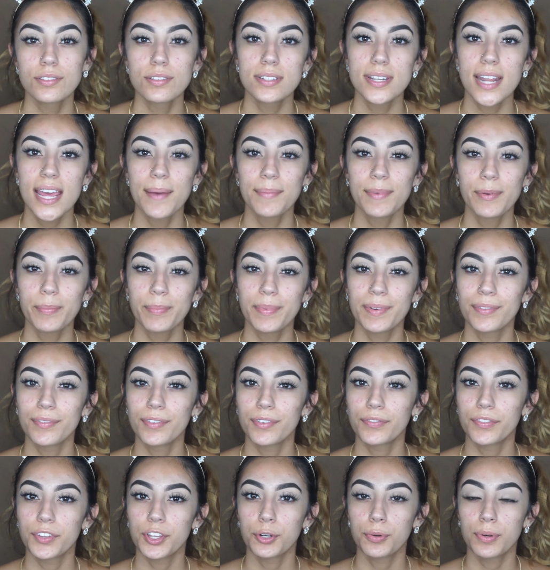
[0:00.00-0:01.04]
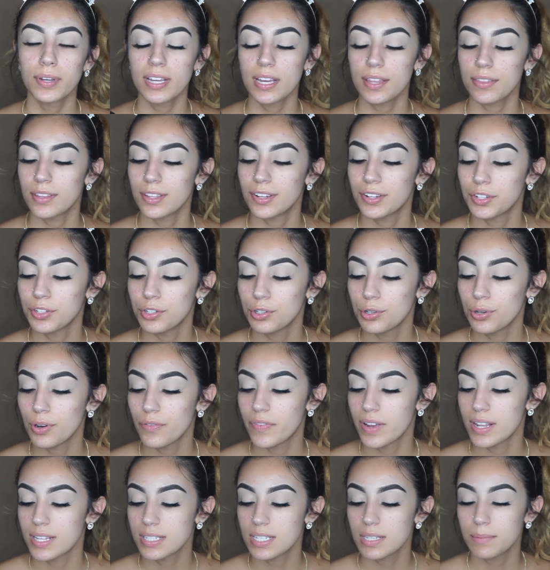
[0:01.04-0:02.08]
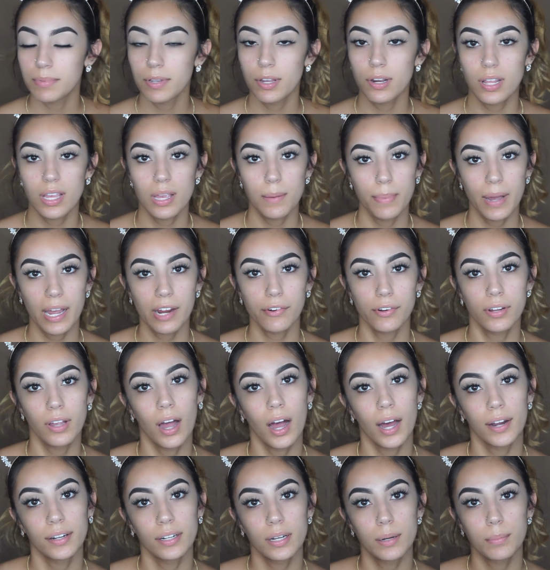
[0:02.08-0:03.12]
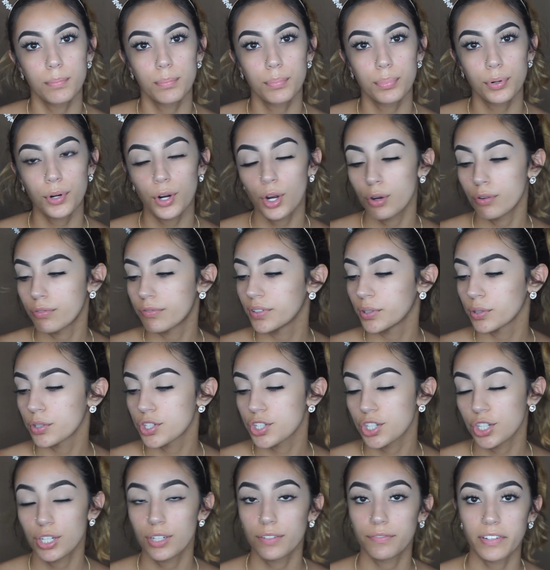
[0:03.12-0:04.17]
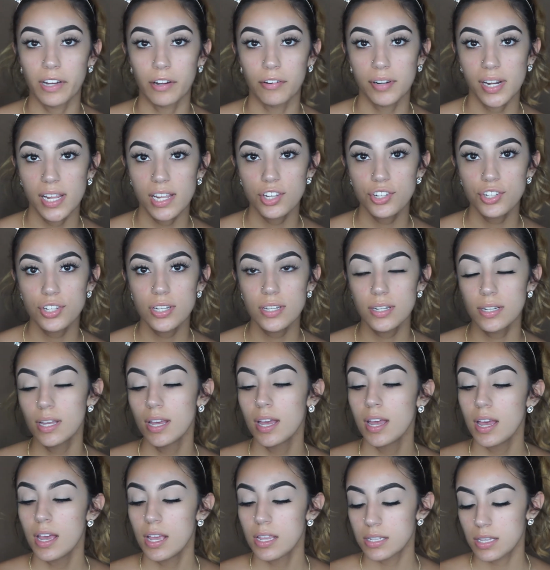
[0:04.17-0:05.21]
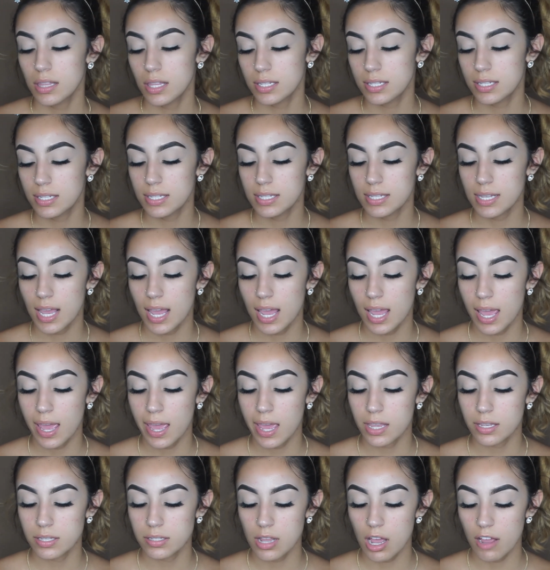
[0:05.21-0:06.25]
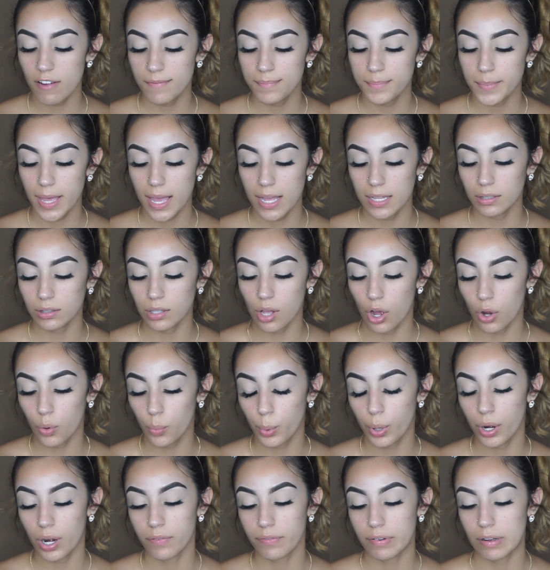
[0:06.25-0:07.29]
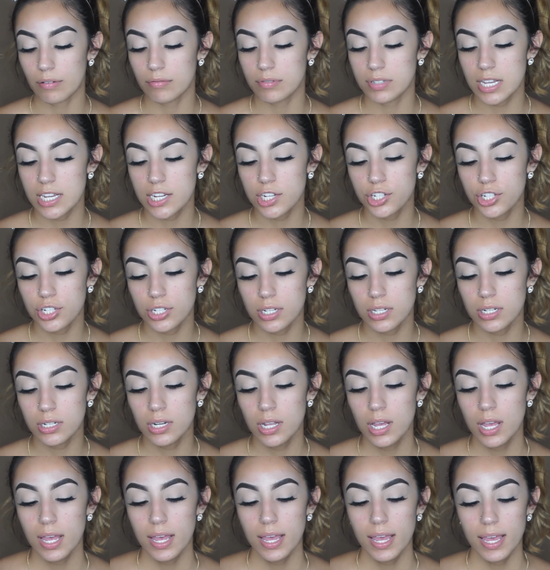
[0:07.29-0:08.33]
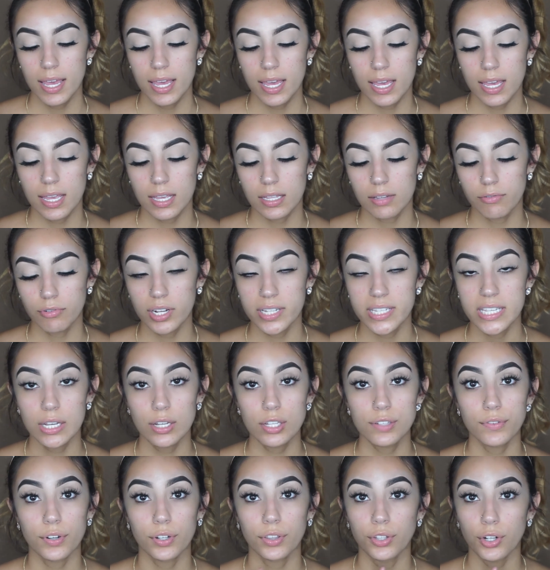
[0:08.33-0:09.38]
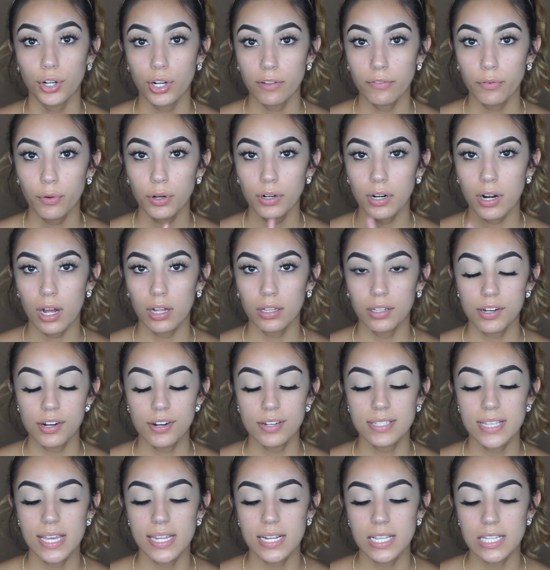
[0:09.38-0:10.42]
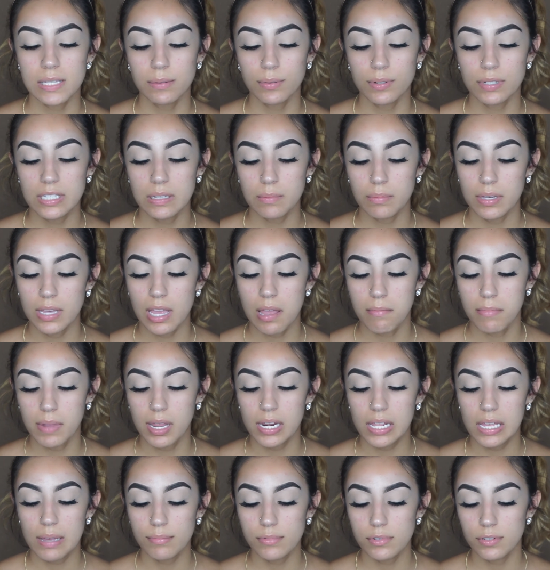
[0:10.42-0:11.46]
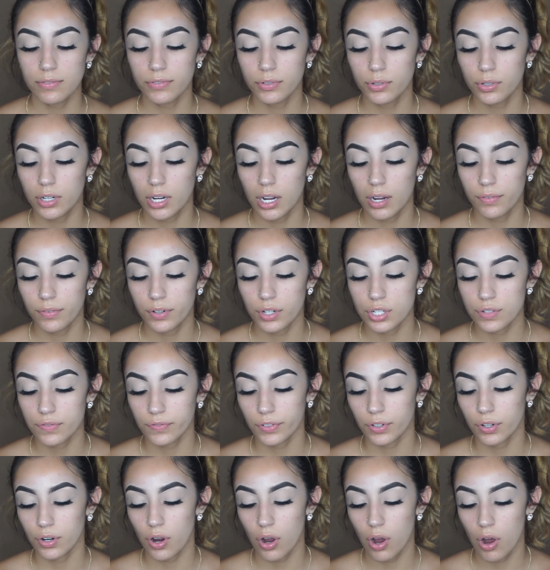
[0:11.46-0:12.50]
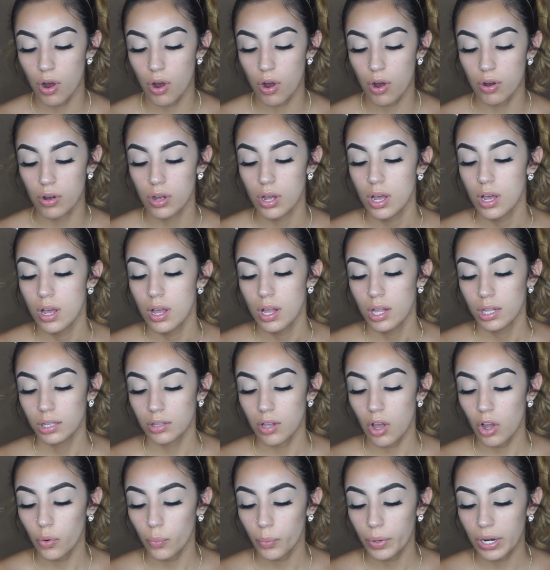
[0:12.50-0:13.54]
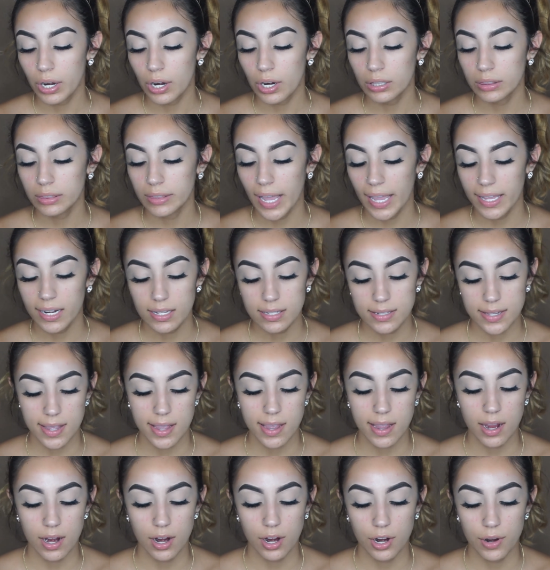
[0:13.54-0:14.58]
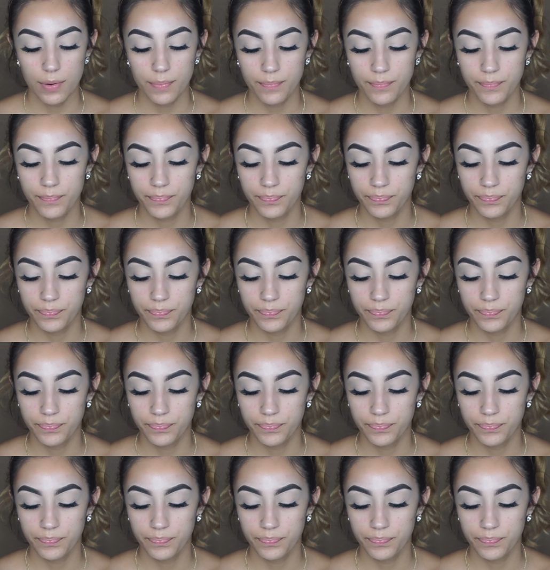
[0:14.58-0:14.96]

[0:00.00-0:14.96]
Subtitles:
today I'm going to be reviewing the new Fenty Beauty by Rihanna Pro Filter Foundation. So this is a soft matte long wear foundation. It retails for $34 and it's supposed to be a medium to full coverage for all, long wear, light as air,